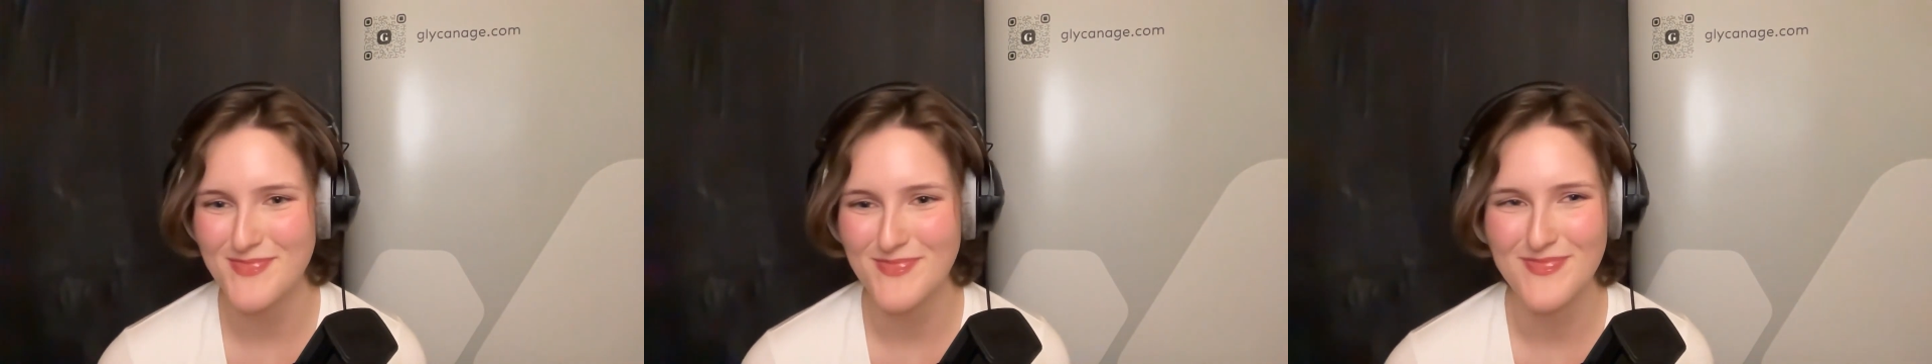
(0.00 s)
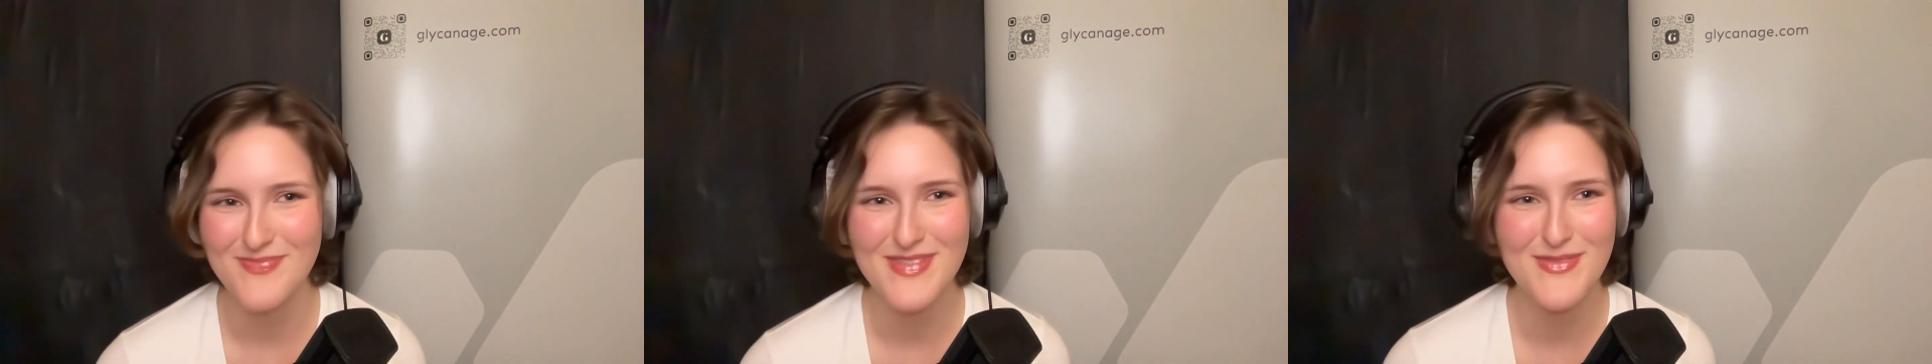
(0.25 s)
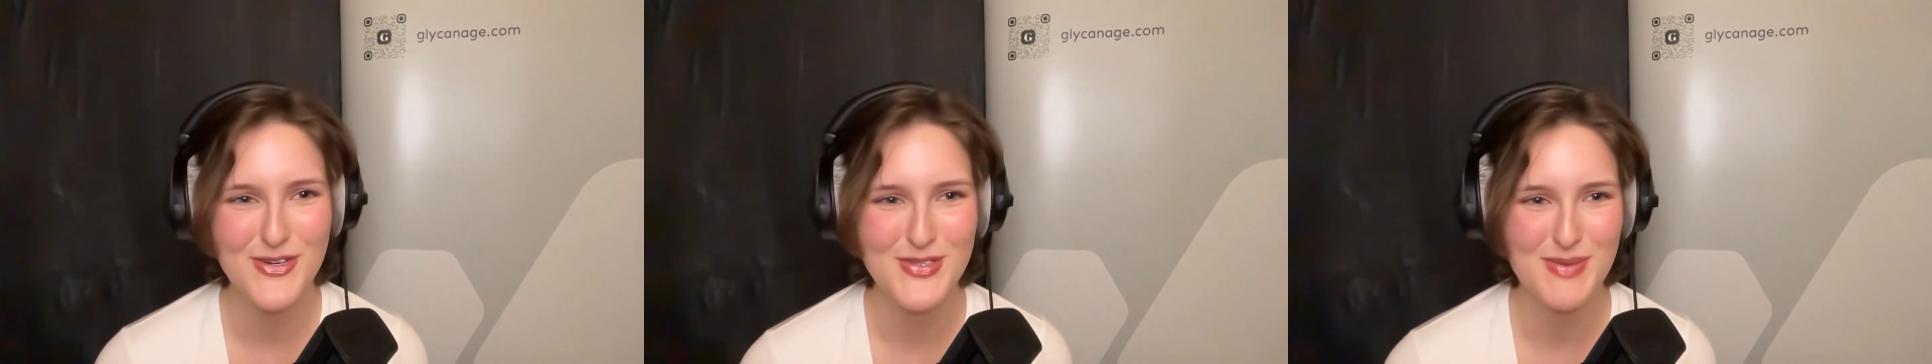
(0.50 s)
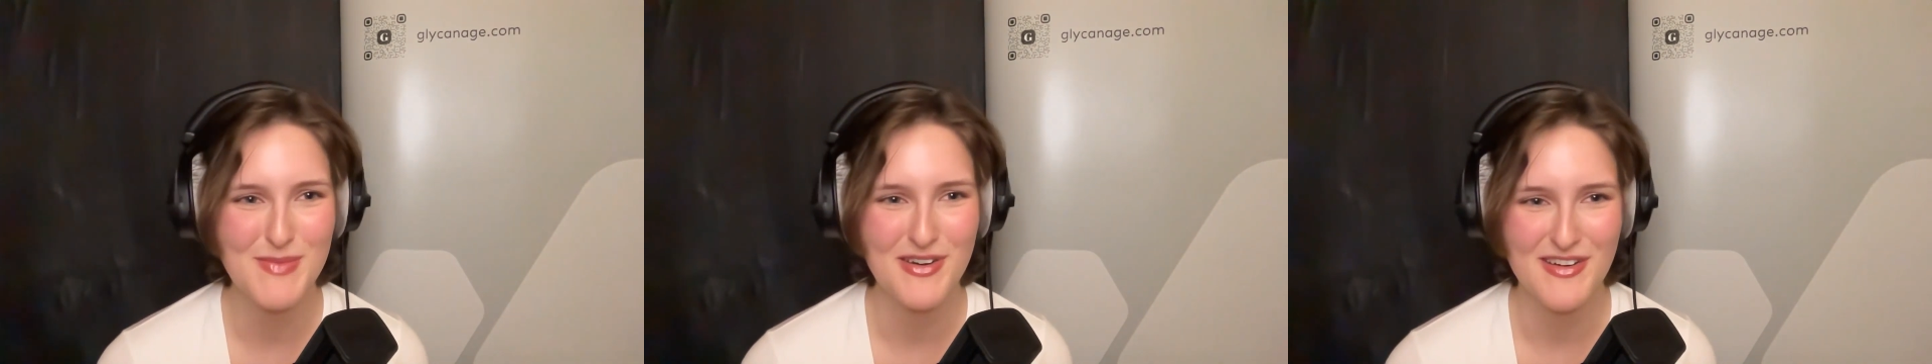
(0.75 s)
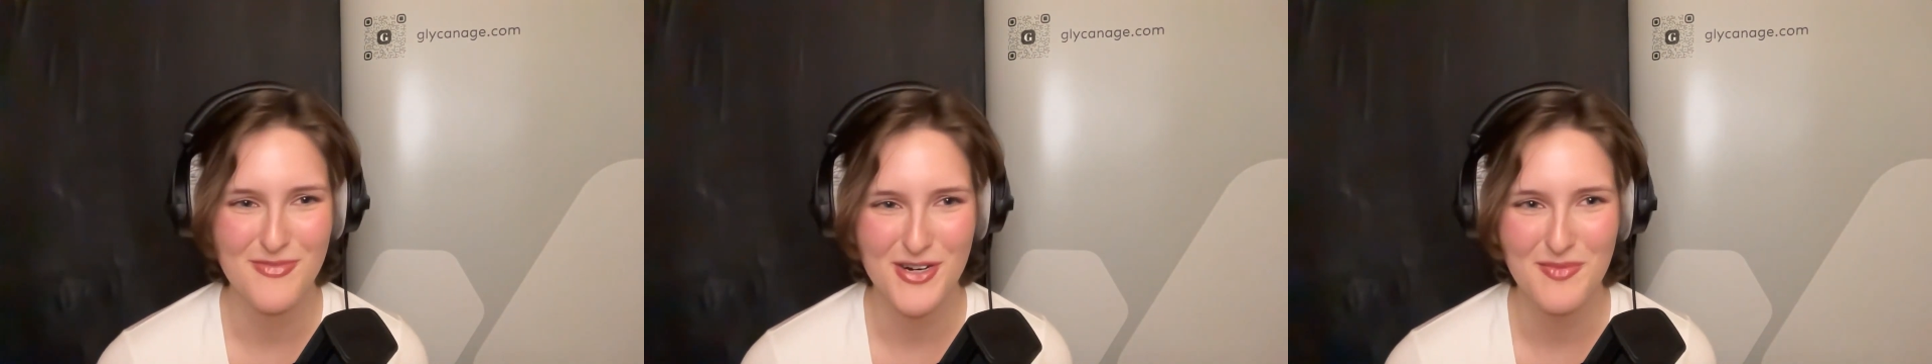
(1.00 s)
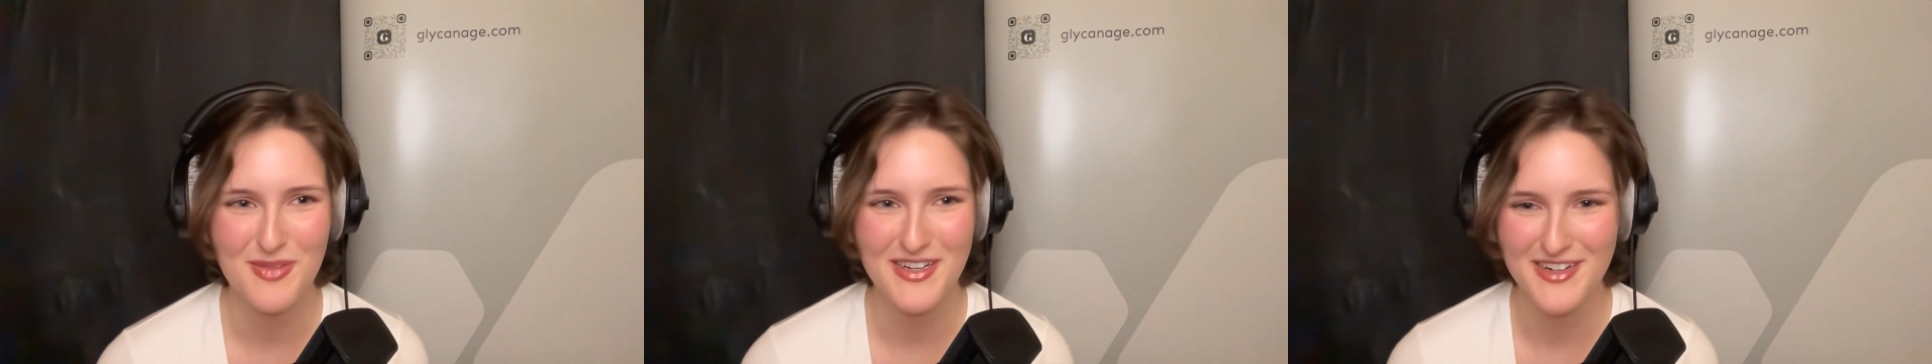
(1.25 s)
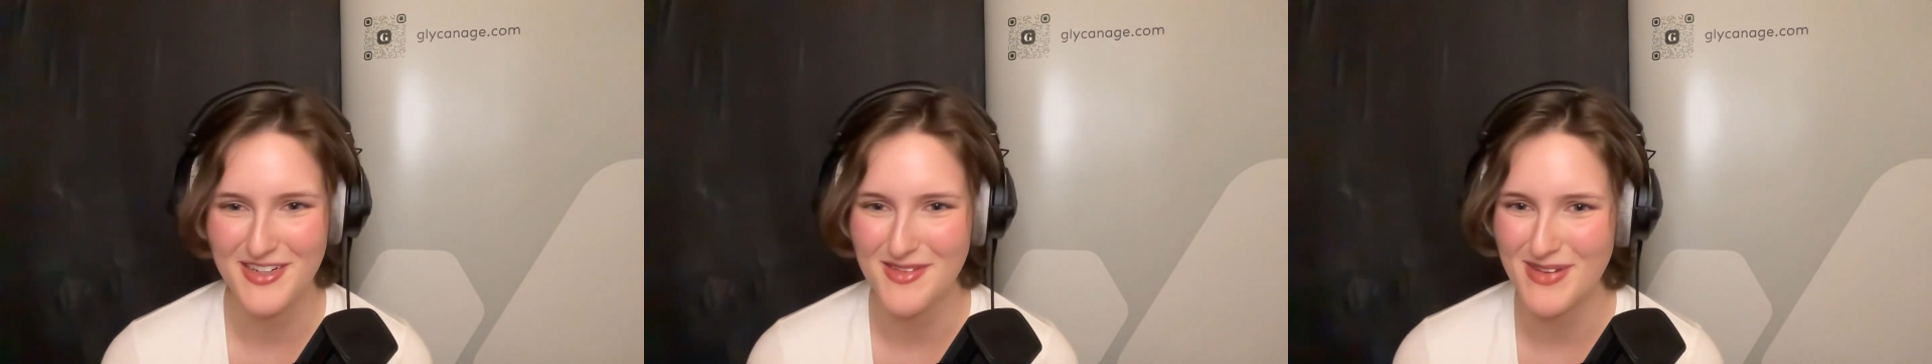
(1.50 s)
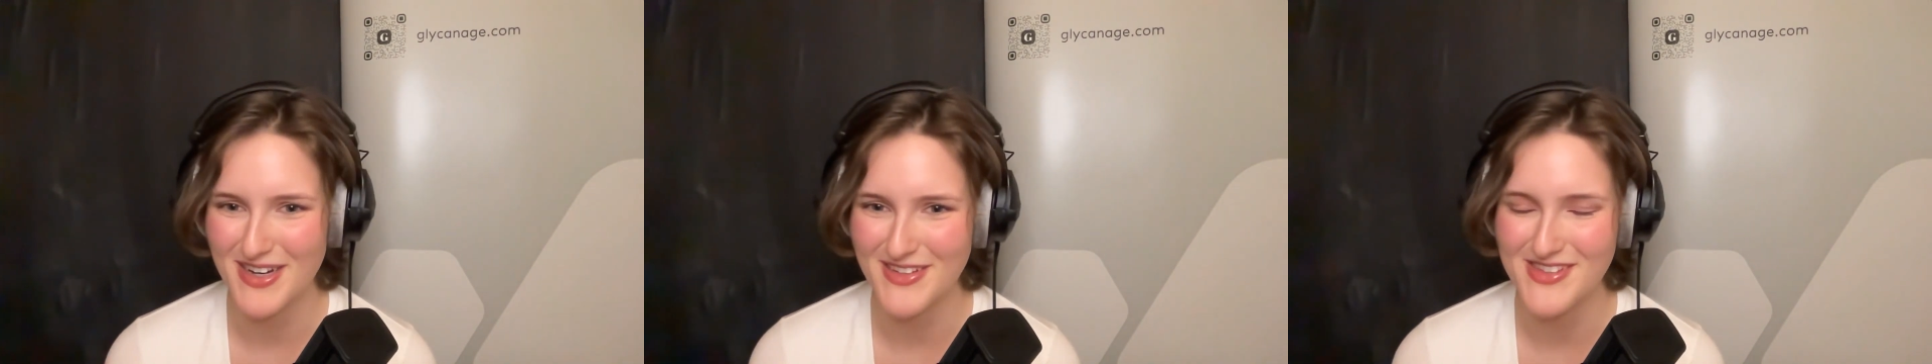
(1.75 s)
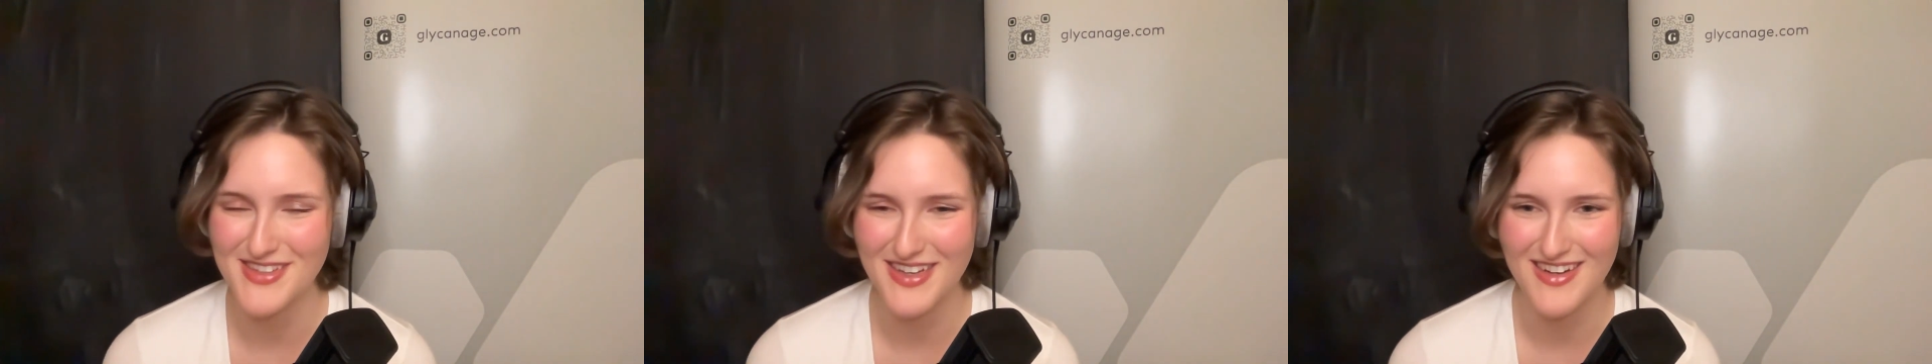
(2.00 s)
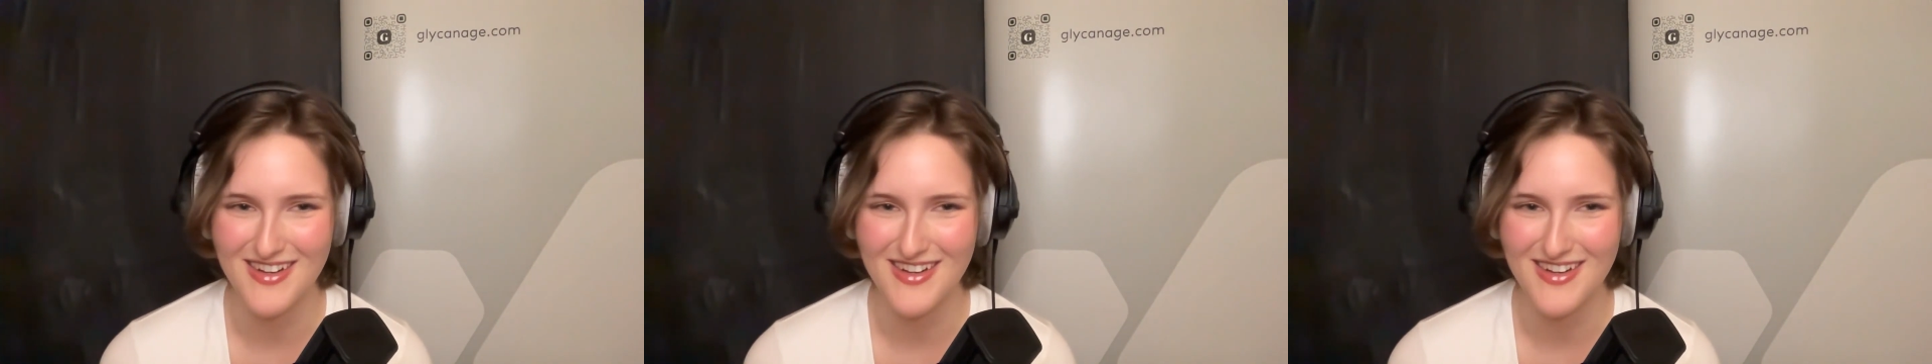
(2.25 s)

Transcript: most people have probably heard about